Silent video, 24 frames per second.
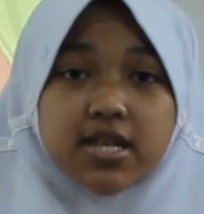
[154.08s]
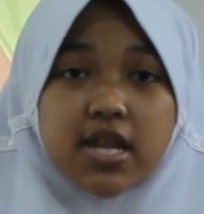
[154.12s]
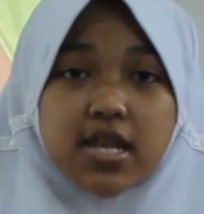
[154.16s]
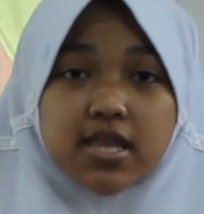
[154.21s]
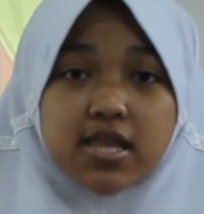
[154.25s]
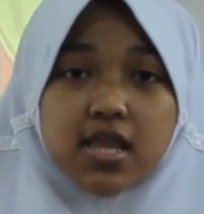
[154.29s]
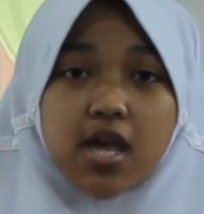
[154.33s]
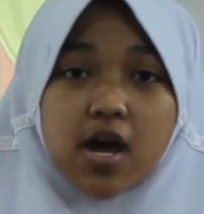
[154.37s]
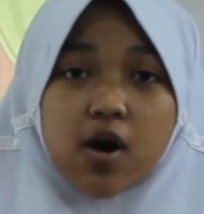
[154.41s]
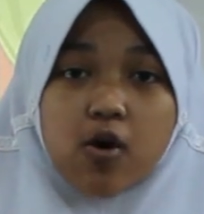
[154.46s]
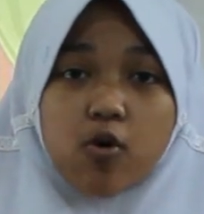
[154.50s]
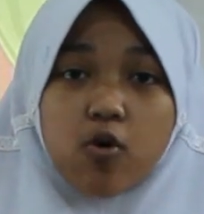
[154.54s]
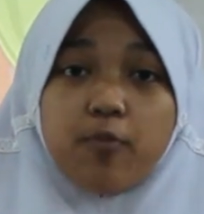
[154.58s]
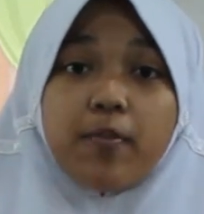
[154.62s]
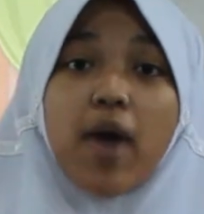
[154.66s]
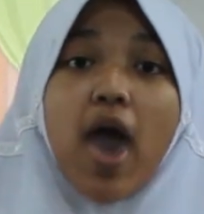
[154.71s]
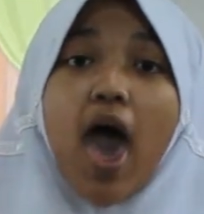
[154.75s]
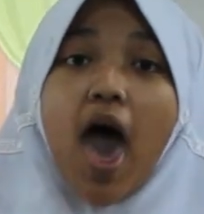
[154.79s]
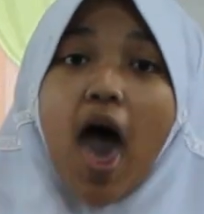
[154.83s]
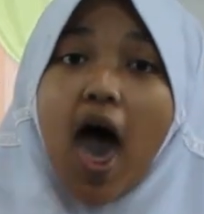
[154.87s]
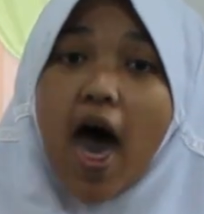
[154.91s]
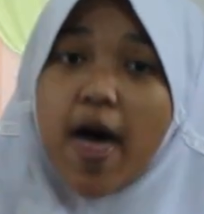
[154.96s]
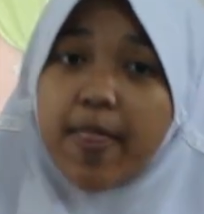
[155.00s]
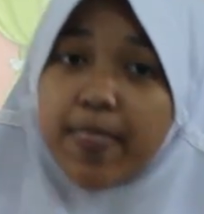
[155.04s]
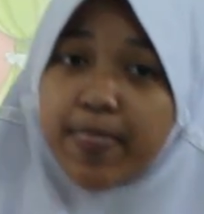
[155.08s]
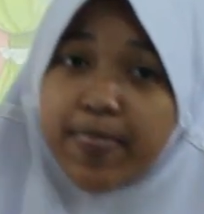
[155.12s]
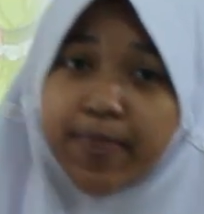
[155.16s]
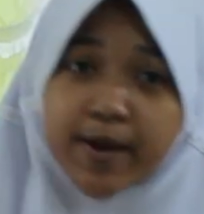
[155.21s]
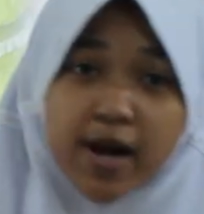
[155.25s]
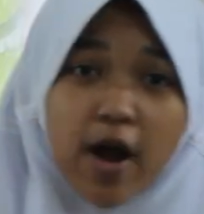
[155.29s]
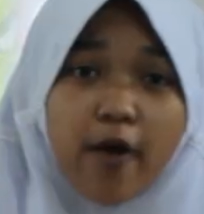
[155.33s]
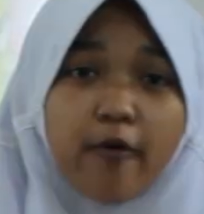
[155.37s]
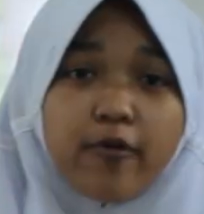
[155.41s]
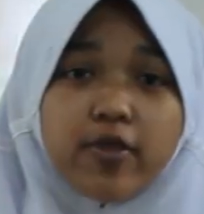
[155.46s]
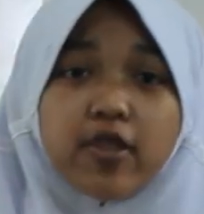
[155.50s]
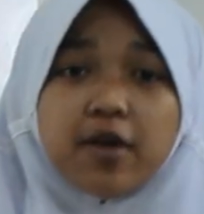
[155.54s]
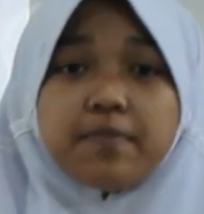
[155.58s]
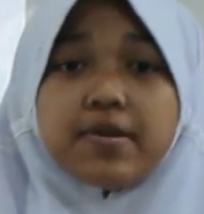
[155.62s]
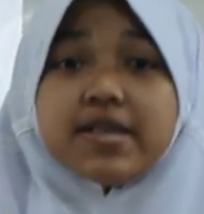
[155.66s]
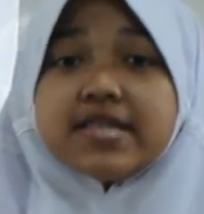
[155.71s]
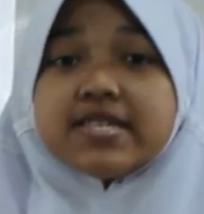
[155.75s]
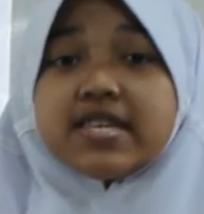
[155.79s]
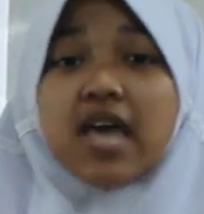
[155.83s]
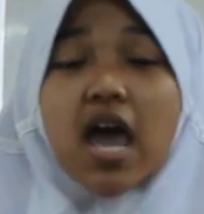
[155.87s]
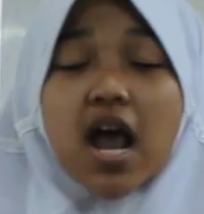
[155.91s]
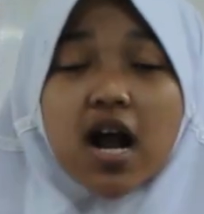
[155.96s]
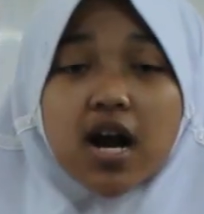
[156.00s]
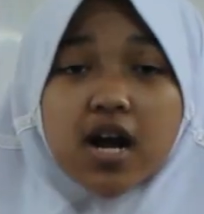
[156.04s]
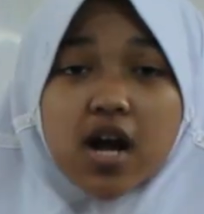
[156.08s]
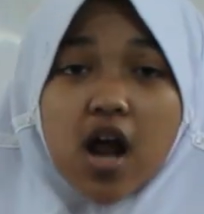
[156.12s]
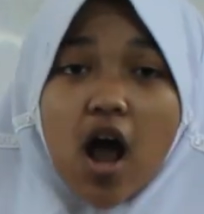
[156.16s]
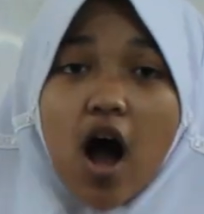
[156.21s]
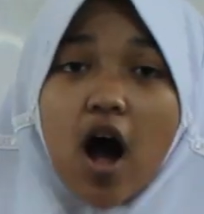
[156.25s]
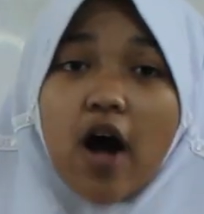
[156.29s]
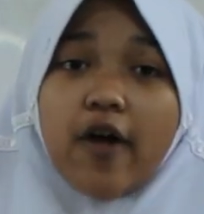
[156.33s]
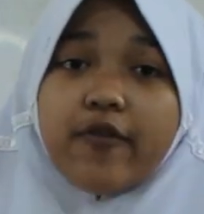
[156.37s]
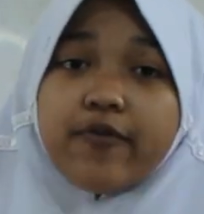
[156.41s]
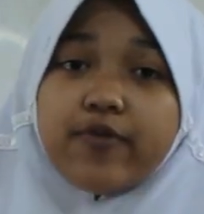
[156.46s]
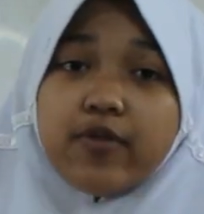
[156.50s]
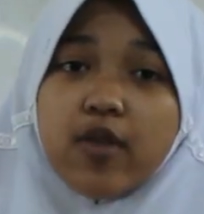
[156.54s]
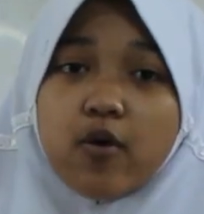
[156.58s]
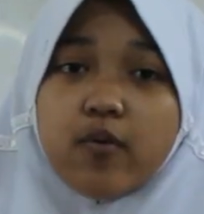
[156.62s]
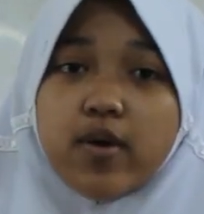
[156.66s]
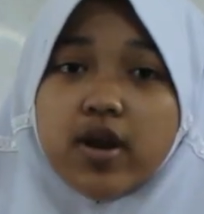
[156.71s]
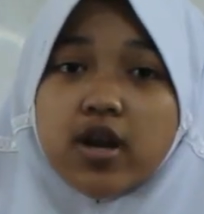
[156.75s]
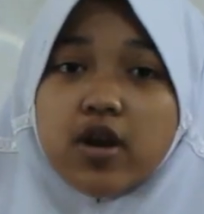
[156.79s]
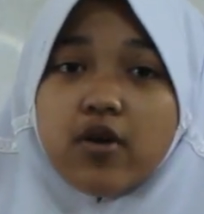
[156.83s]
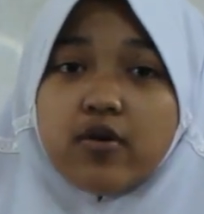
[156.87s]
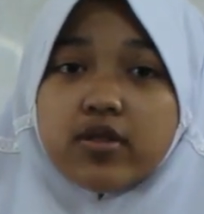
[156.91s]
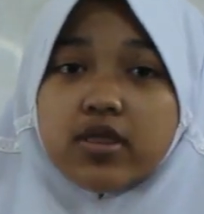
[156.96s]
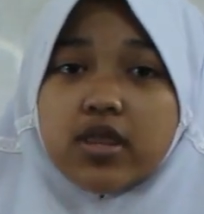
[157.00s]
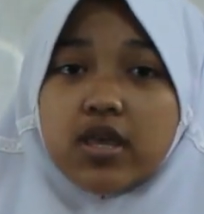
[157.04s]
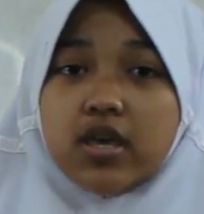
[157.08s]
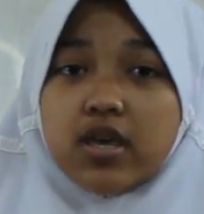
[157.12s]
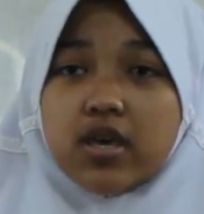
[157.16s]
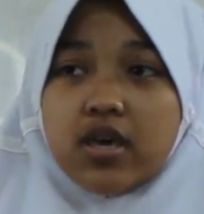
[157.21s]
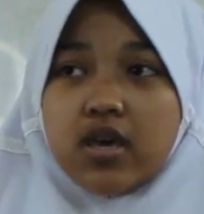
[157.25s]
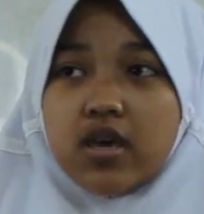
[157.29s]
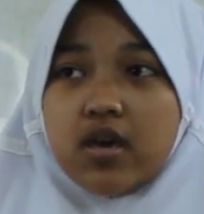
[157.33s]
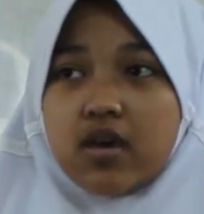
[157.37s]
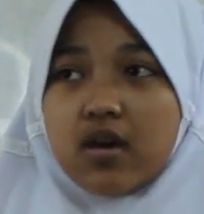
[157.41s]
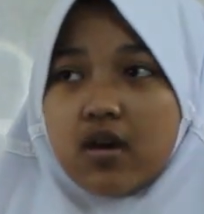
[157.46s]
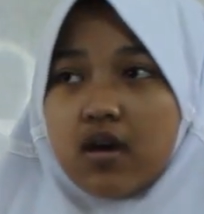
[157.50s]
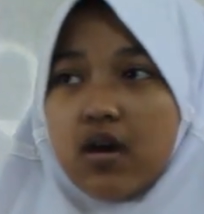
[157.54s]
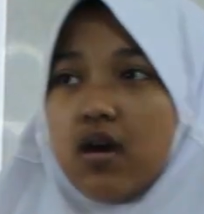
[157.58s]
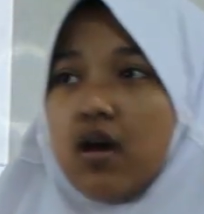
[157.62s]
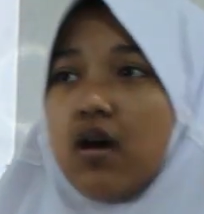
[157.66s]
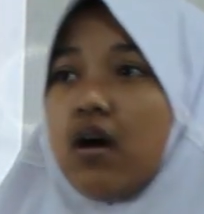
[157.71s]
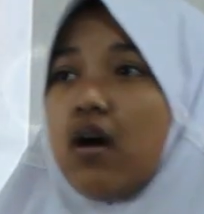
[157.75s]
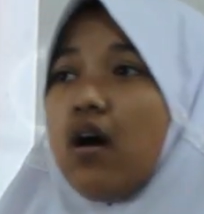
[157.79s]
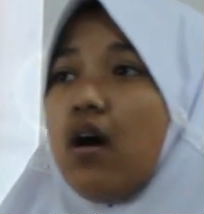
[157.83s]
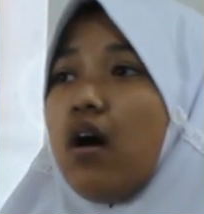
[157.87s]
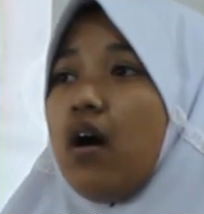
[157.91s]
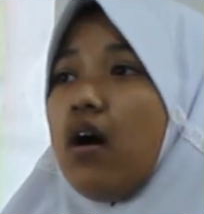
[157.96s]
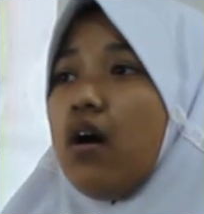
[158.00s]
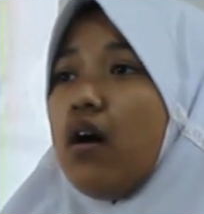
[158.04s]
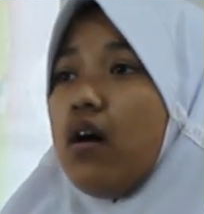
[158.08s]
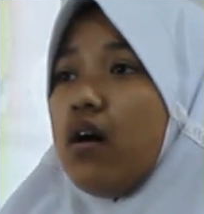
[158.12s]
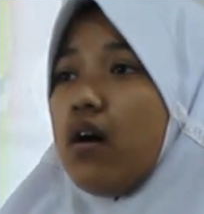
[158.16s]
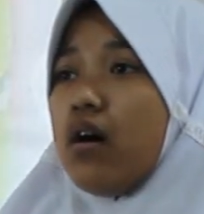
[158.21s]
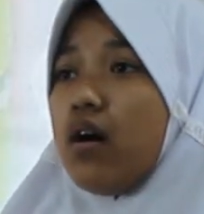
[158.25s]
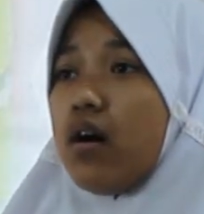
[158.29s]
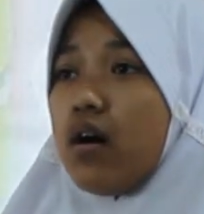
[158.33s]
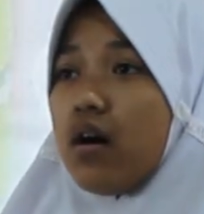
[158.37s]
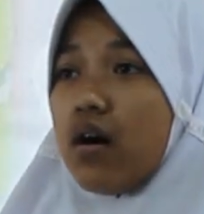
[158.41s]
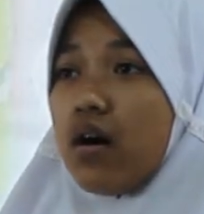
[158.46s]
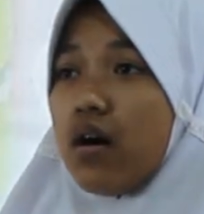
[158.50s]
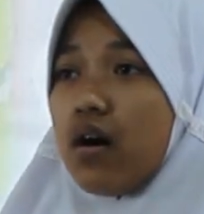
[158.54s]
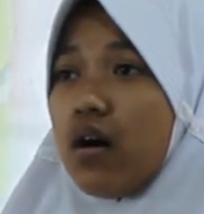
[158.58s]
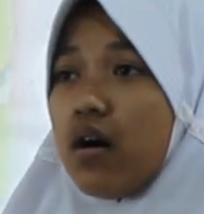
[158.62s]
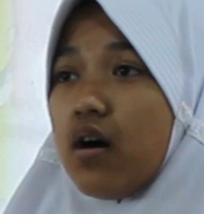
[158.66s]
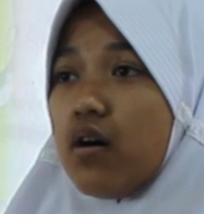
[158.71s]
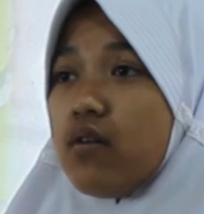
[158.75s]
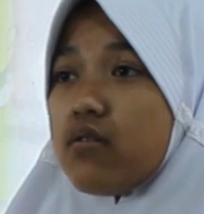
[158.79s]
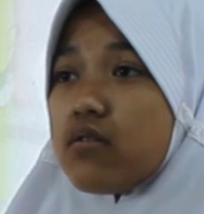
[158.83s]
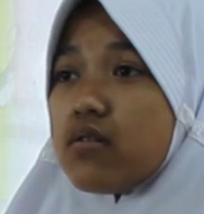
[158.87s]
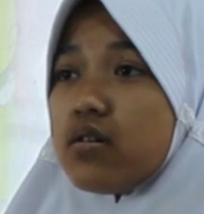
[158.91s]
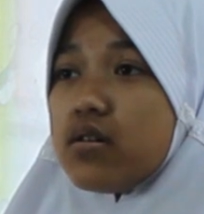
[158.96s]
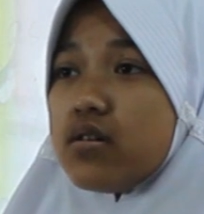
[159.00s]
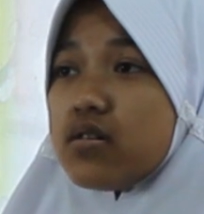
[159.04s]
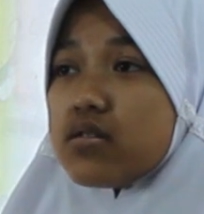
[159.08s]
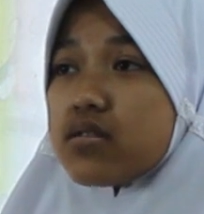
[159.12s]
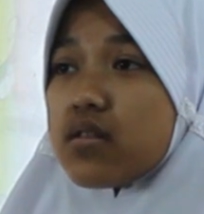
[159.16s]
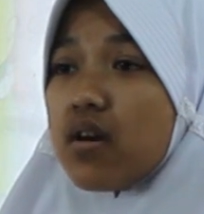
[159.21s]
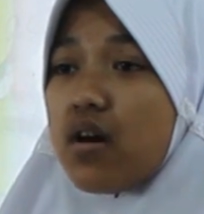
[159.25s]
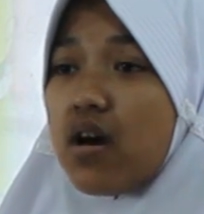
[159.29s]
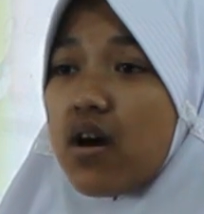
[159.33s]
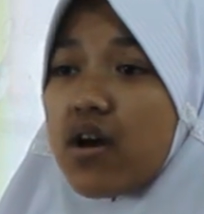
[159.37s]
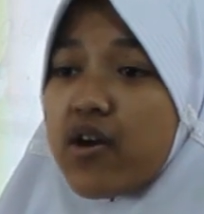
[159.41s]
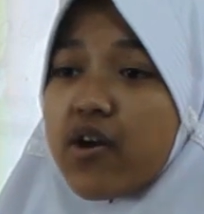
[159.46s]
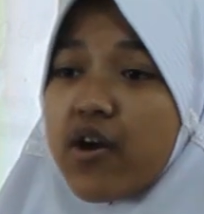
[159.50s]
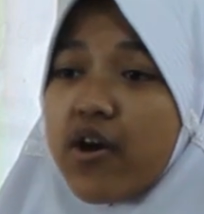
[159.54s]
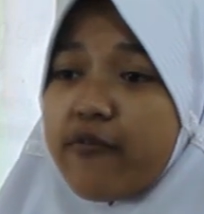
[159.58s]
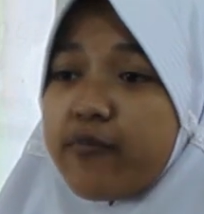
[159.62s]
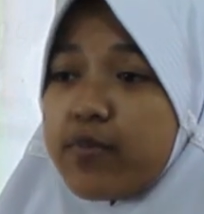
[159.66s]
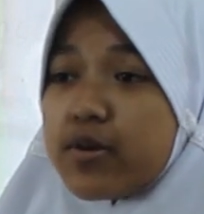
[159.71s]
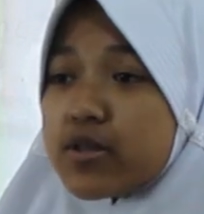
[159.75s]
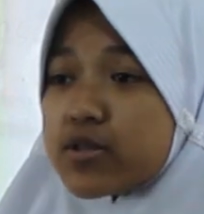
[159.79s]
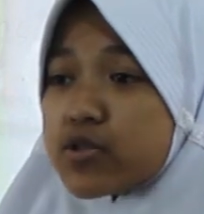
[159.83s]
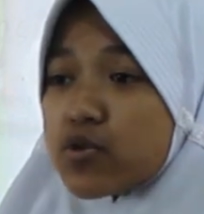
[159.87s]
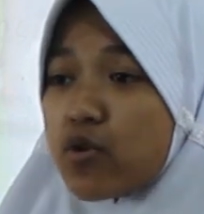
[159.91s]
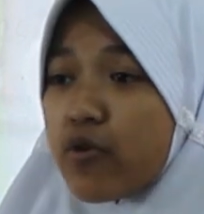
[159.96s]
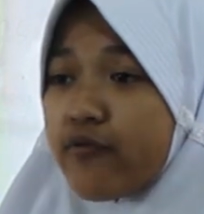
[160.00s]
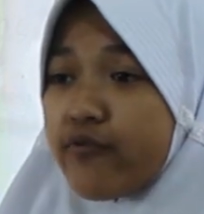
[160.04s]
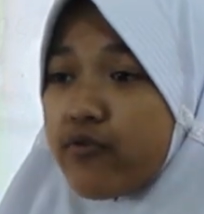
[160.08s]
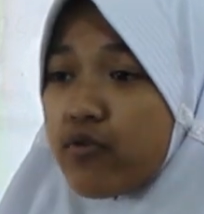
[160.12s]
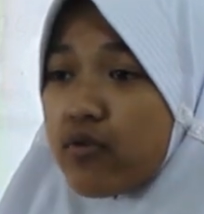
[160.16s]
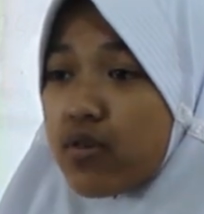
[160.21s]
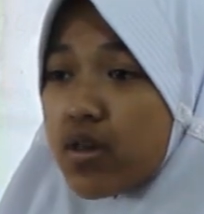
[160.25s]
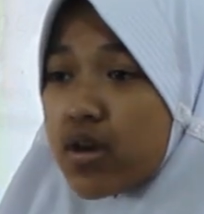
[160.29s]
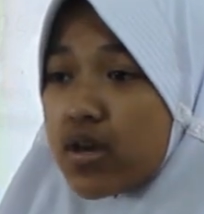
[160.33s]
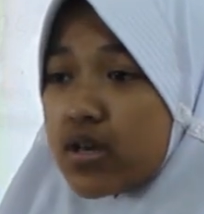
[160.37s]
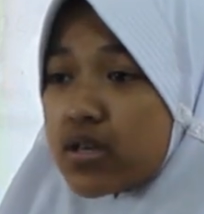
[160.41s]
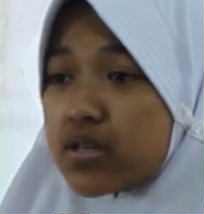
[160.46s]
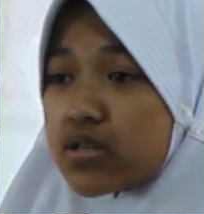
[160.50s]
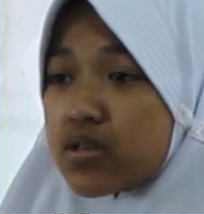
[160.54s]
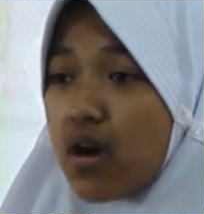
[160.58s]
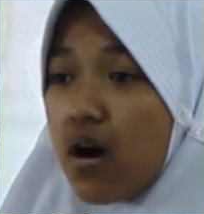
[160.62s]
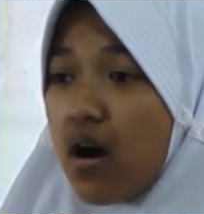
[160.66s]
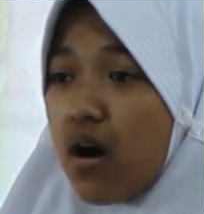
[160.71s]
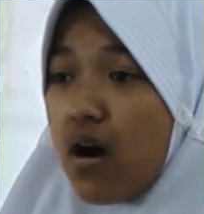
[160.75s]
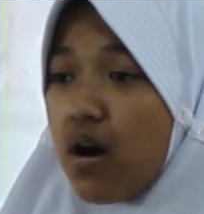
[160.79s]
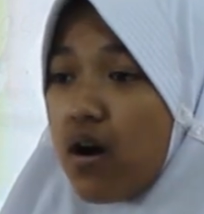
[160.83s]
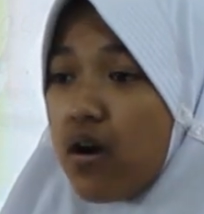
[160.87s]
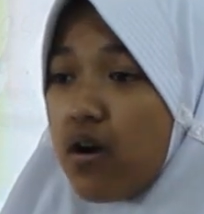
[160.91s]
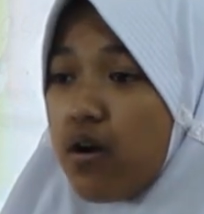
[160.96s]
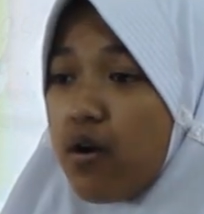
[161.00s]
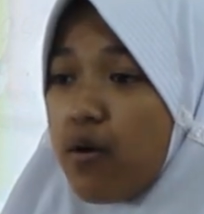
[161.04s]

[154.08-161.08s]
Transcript: to his little room and threw the beans angrily out the window, thinking, how could I have been so foolish?